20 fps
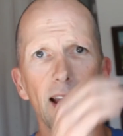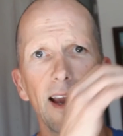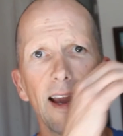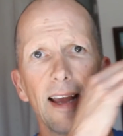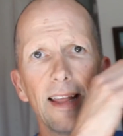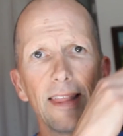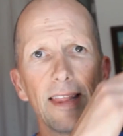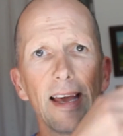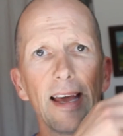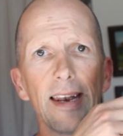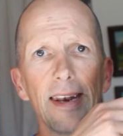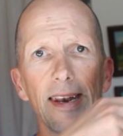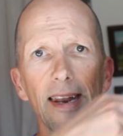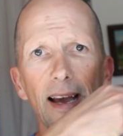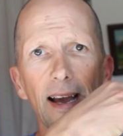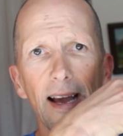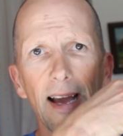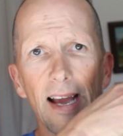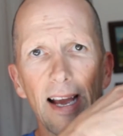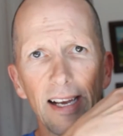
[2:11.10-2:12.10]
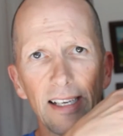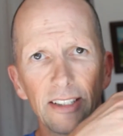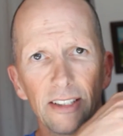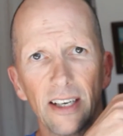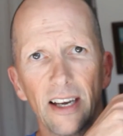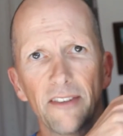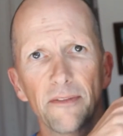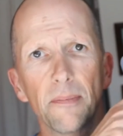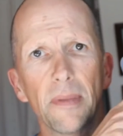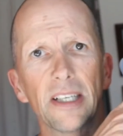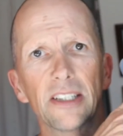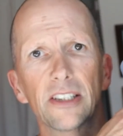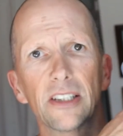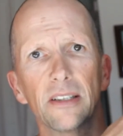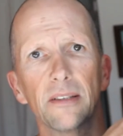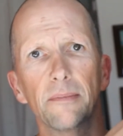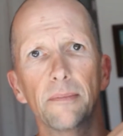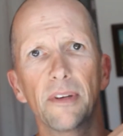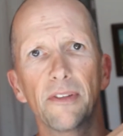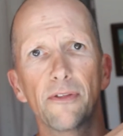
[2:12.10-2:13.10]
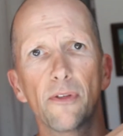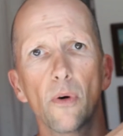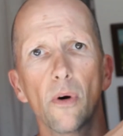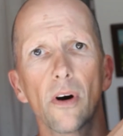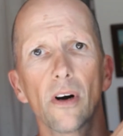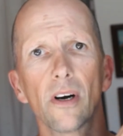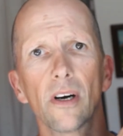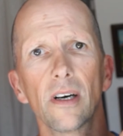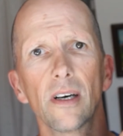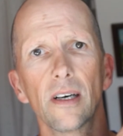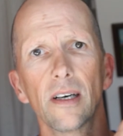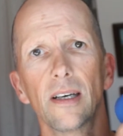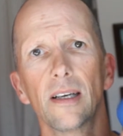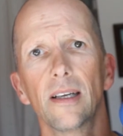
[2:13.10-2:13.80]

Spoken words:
And then as I've mentioned before,